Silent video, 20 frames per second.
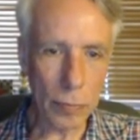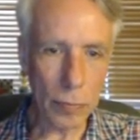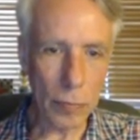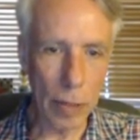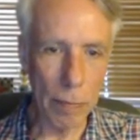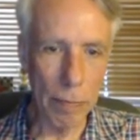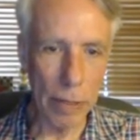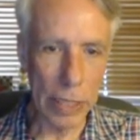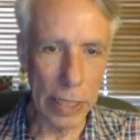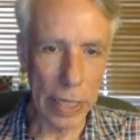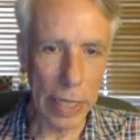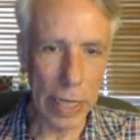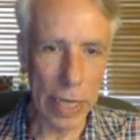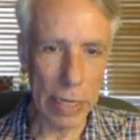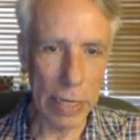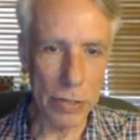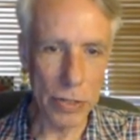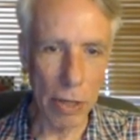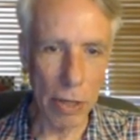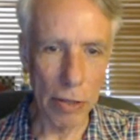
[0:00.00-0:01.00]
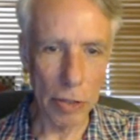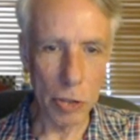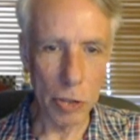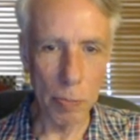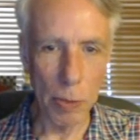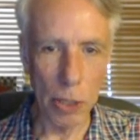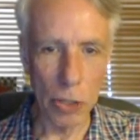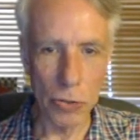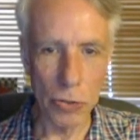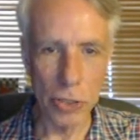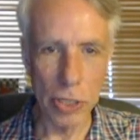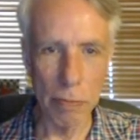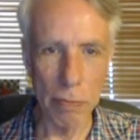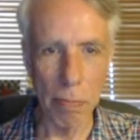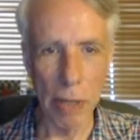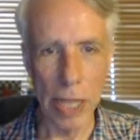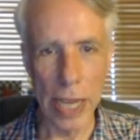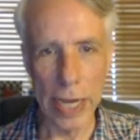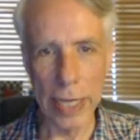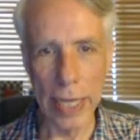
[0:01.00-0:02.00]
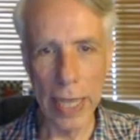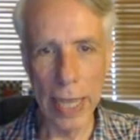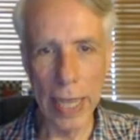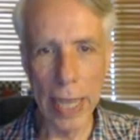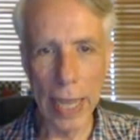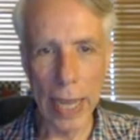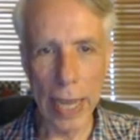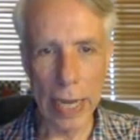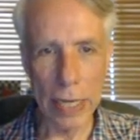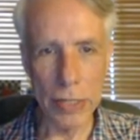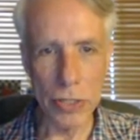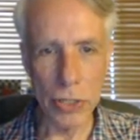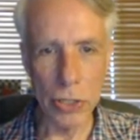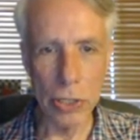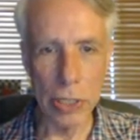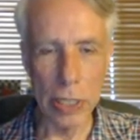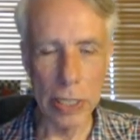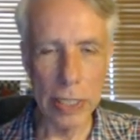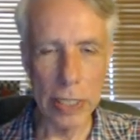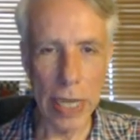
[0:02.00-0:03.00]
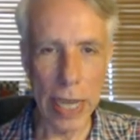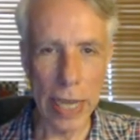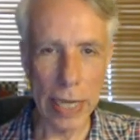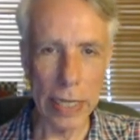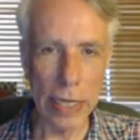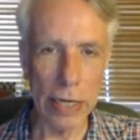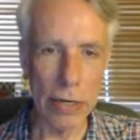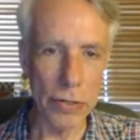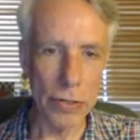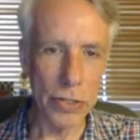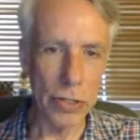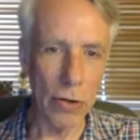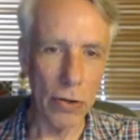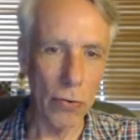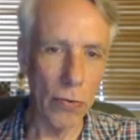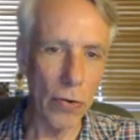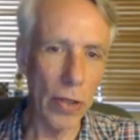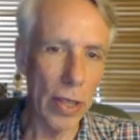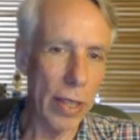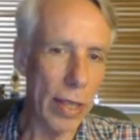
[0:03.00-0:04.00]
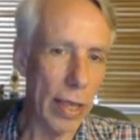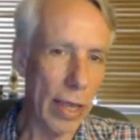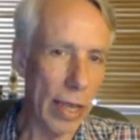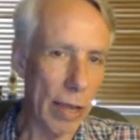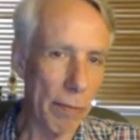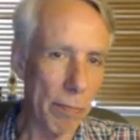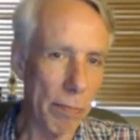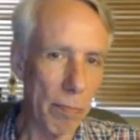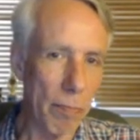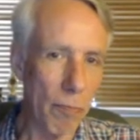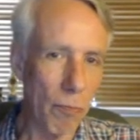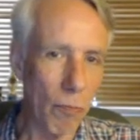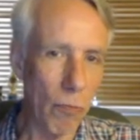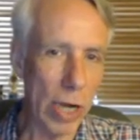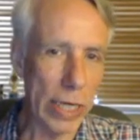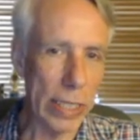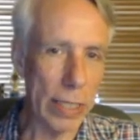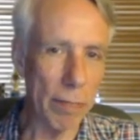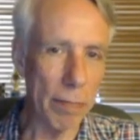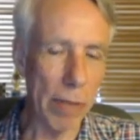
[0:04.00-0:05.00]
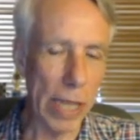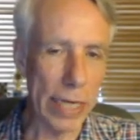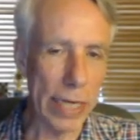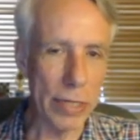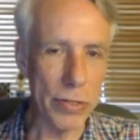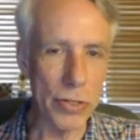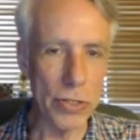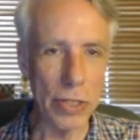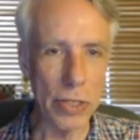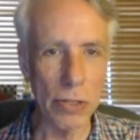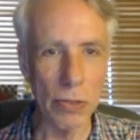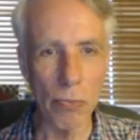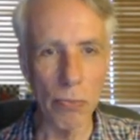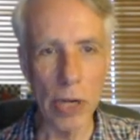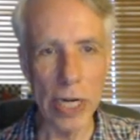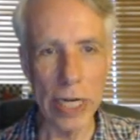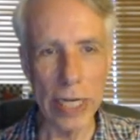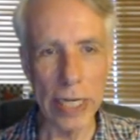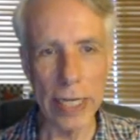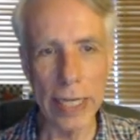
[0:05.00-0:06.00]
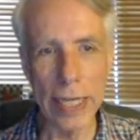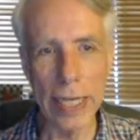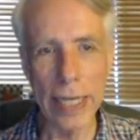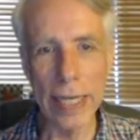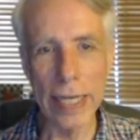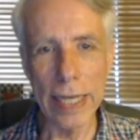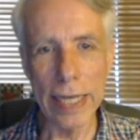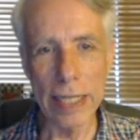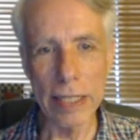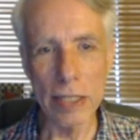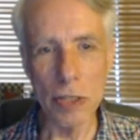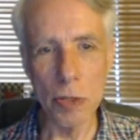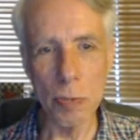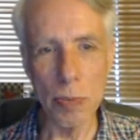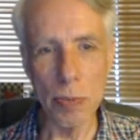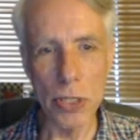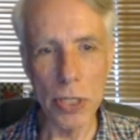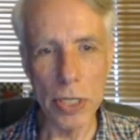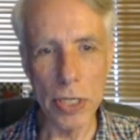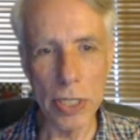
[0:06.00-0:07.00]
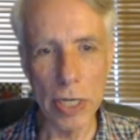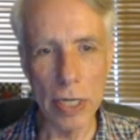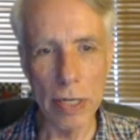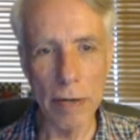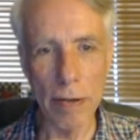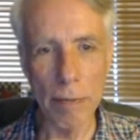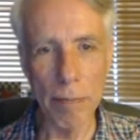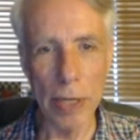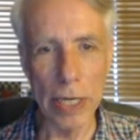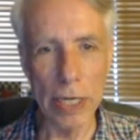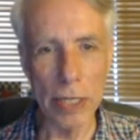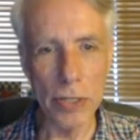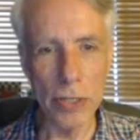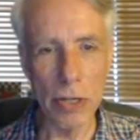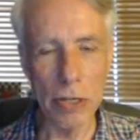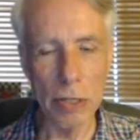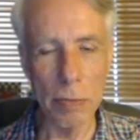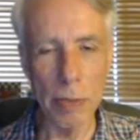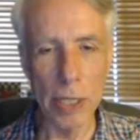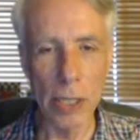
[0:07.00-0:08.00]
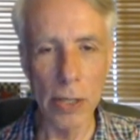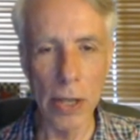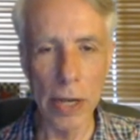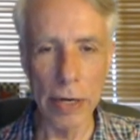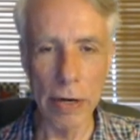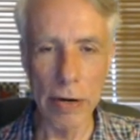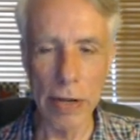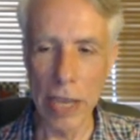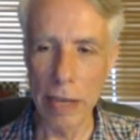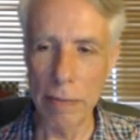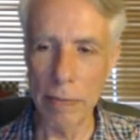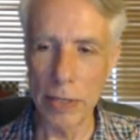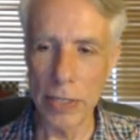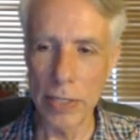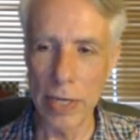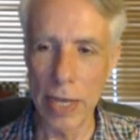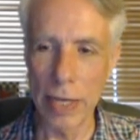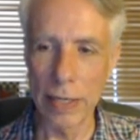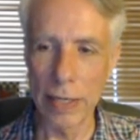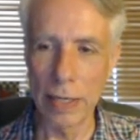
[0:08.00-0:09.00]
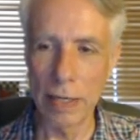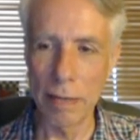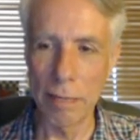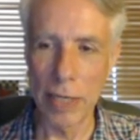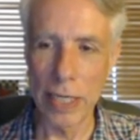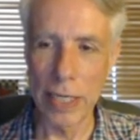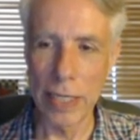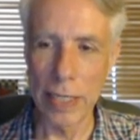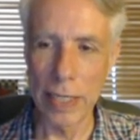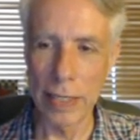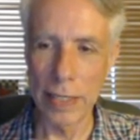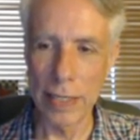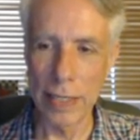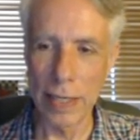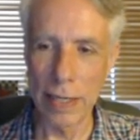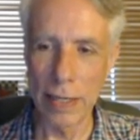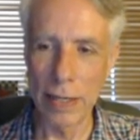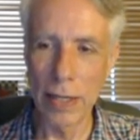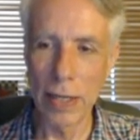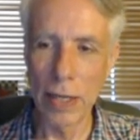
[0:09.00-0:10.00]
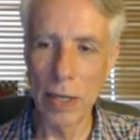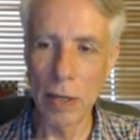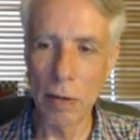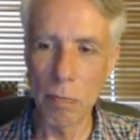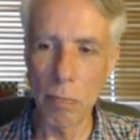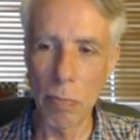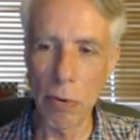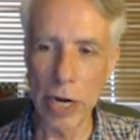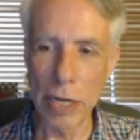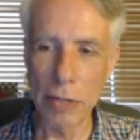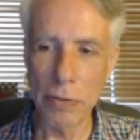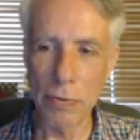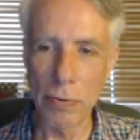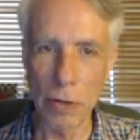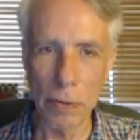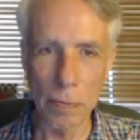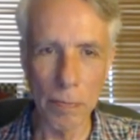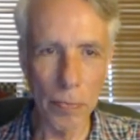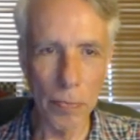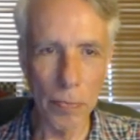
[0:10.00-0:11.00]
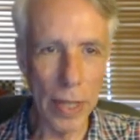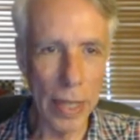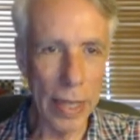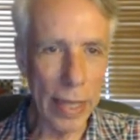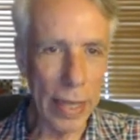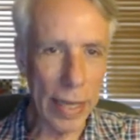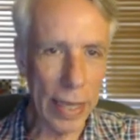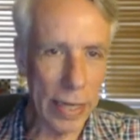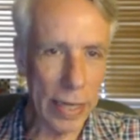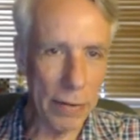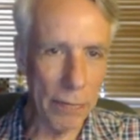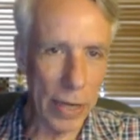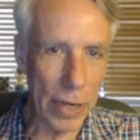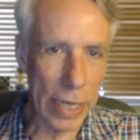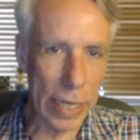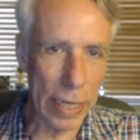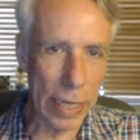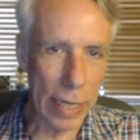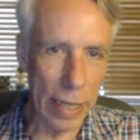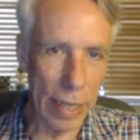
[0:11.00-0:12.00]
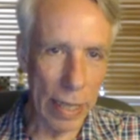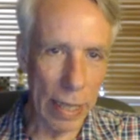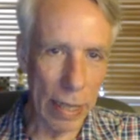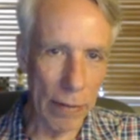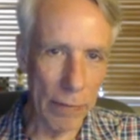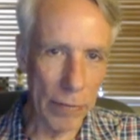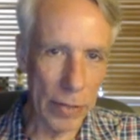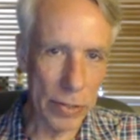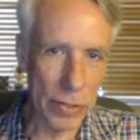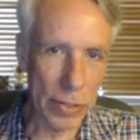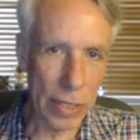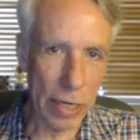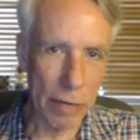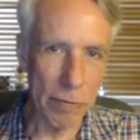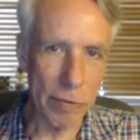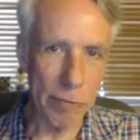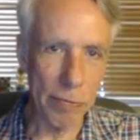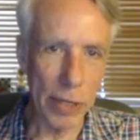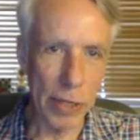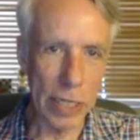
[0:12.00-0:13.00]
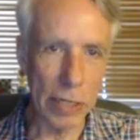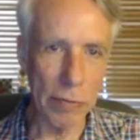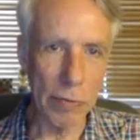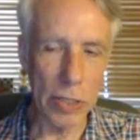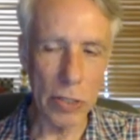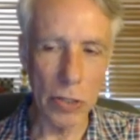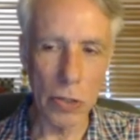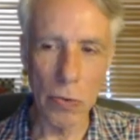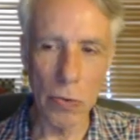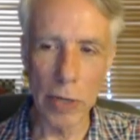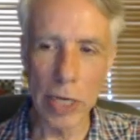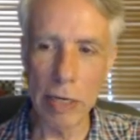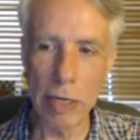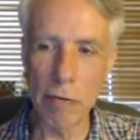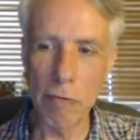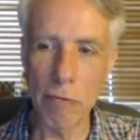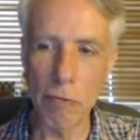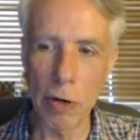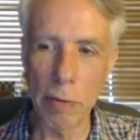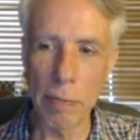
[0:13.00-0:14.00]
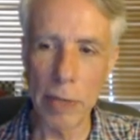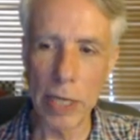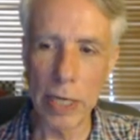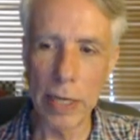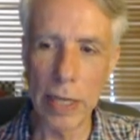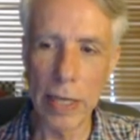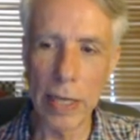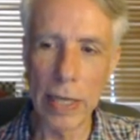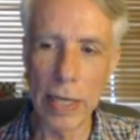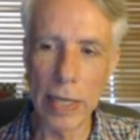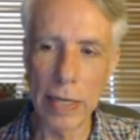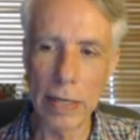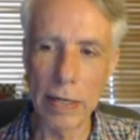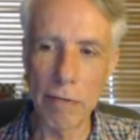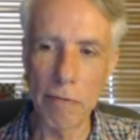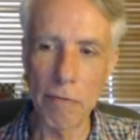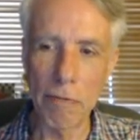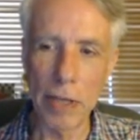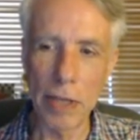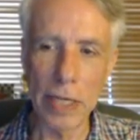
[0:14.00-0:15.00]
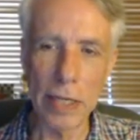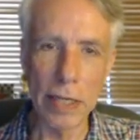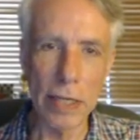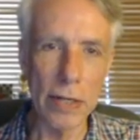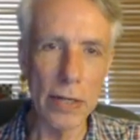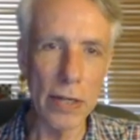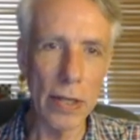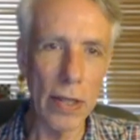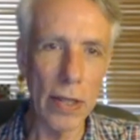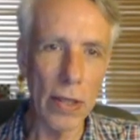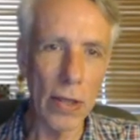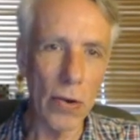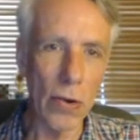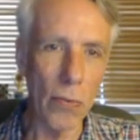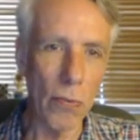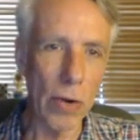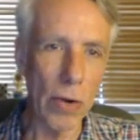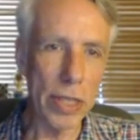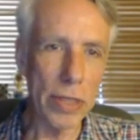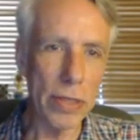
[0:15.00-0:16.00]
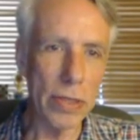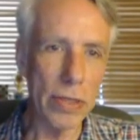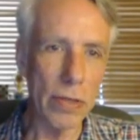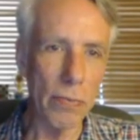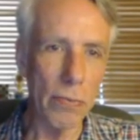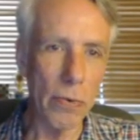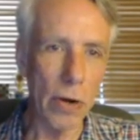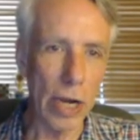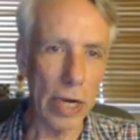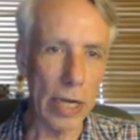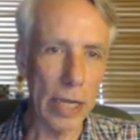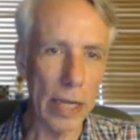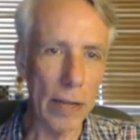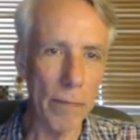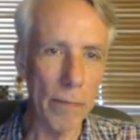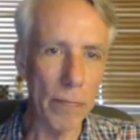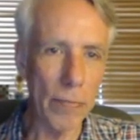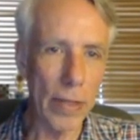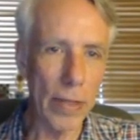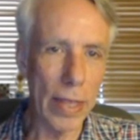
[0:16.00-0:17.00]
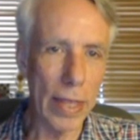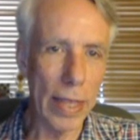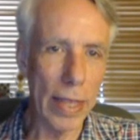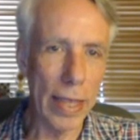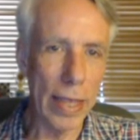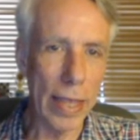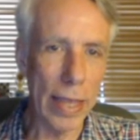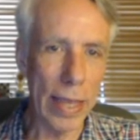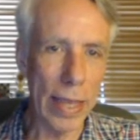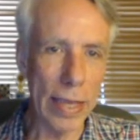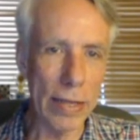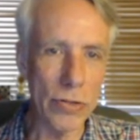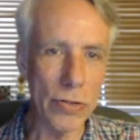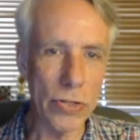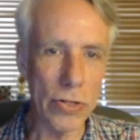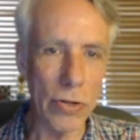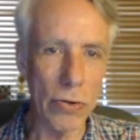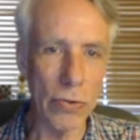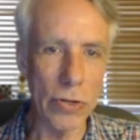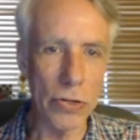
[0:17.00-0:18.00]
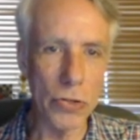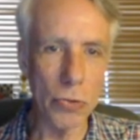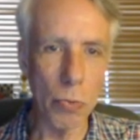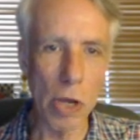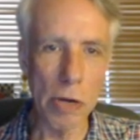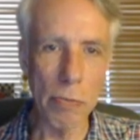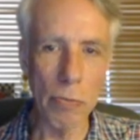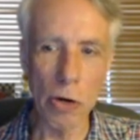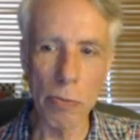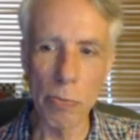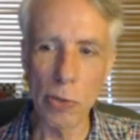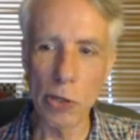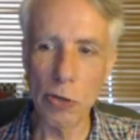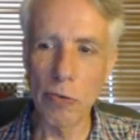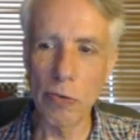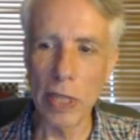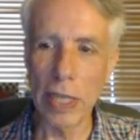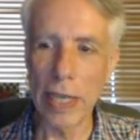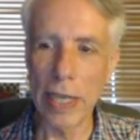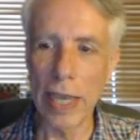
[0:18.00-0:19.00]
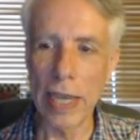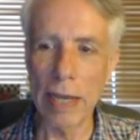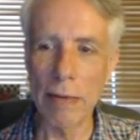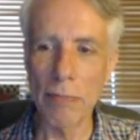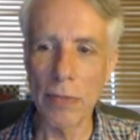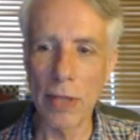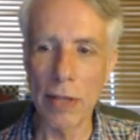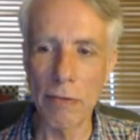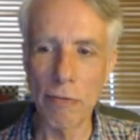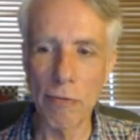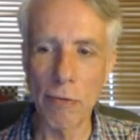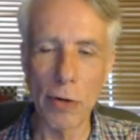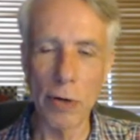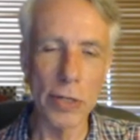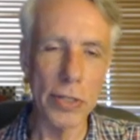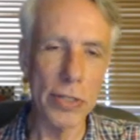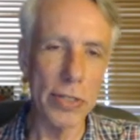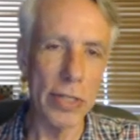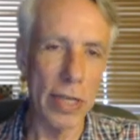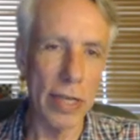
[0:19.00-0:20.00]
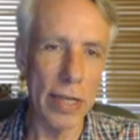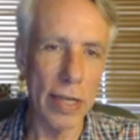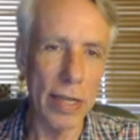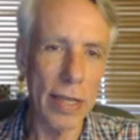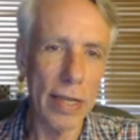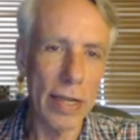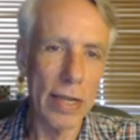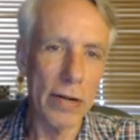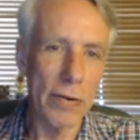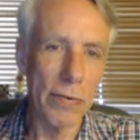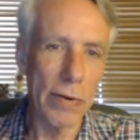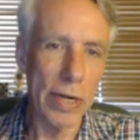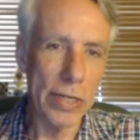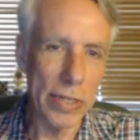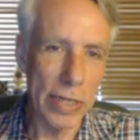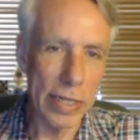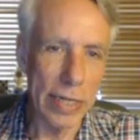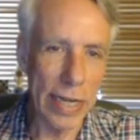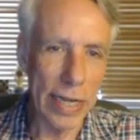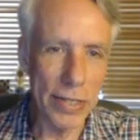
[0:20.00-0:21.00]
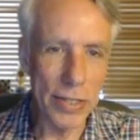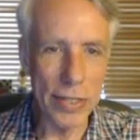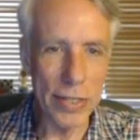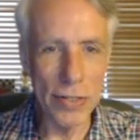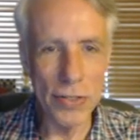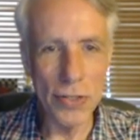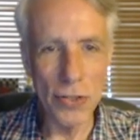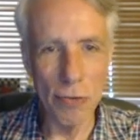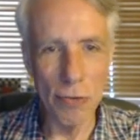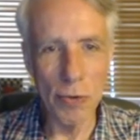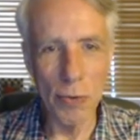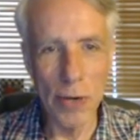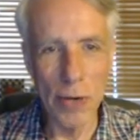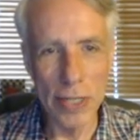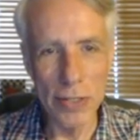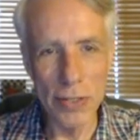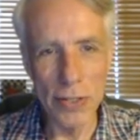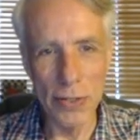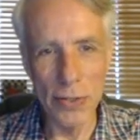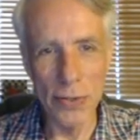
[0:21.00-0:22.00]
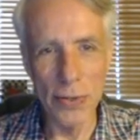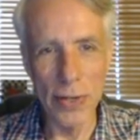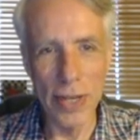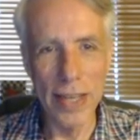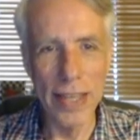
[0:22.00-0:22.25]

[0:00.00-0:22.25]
but the king is all exposed, and black he has a good attack here. So um, white black is still winning in this position, but it's going to be a longer game. It's not an immediate uh, breakthrough. Anyway, uh, instead of defending with the queen, Furman defended with the rook, and so there's one more move in the game that forced a uh, resignation. So if you want to uh,